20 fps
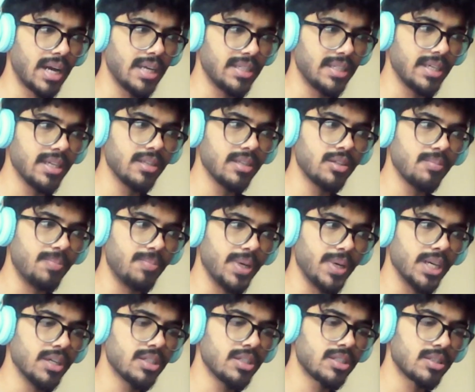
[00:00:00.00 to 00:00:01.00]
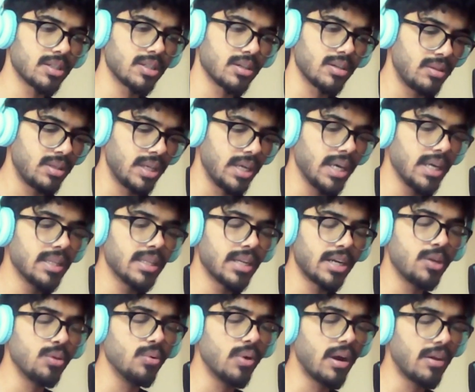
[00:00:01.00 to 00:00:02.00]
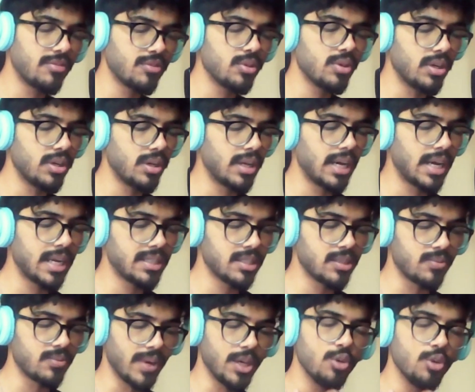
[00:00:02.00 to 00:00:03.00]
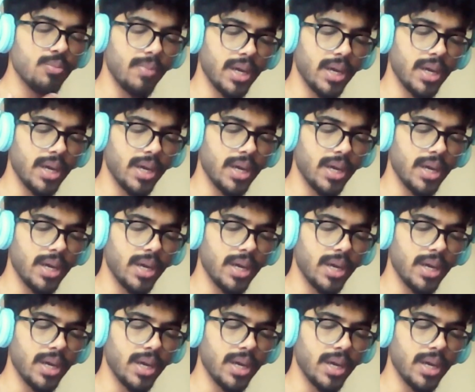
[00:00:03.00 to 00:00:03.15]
I think the biggest thing that you have to realize is when you